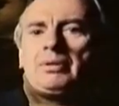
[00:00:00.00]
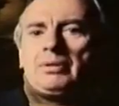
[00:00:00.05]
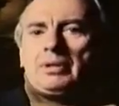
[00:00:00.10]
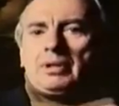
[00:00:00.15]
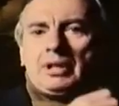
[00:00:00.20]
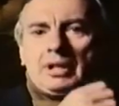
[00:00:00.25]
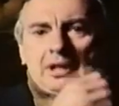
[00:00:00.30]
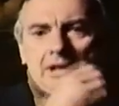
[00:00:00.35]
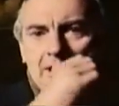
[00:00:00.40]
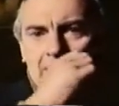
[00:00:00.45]

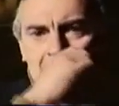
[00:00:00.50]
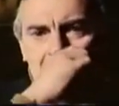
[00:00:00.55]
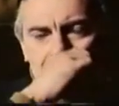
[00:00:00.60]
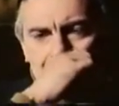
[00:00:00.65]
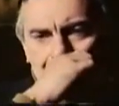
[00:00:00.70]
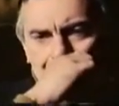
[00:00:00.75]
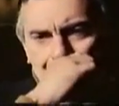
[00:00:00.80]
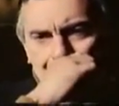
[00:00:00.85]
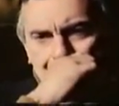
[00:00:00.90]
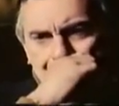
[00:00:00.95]
called the
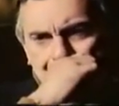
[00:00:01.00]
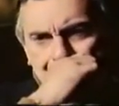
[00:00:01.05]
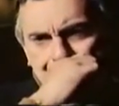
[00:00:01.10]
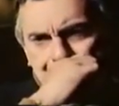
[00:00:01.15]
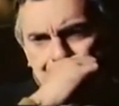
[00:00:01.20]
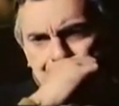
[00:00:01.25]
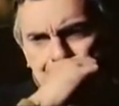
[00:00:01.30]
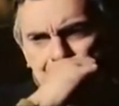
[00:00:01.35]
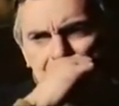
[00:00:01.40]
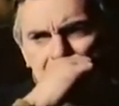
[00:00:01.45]
gay
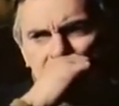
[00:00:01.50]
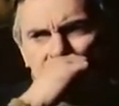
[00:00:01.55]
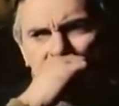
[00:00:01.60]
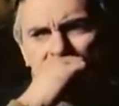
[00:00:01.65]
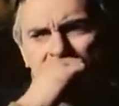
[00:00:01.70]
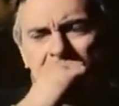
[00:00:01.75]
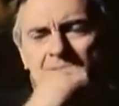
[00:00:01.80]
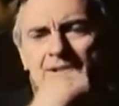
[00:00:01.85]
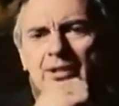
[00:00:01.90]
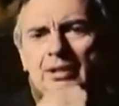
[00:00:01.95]

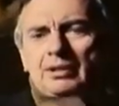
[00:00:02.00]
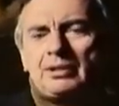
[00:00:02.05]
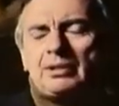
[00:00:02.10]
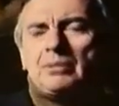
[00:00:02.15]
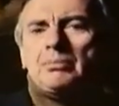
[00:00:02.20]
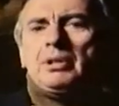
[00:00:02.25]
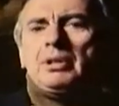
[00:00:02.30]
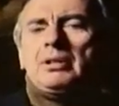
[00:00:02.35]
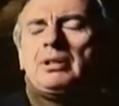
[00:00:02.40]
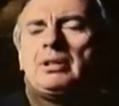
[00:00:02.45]

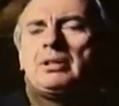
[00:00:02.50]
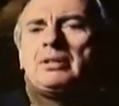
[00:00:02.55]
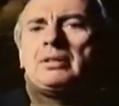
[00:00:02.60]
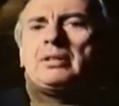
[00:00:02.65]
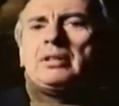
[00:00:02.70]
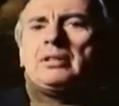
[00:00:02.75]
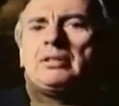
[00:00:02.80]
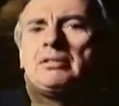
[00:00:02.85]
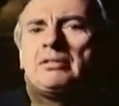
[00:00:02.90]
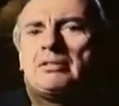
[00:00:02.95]

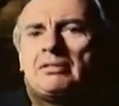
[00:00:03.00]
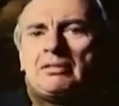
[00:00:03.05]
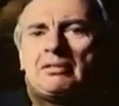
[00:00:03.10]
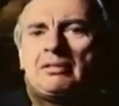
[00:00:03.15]
sensibility,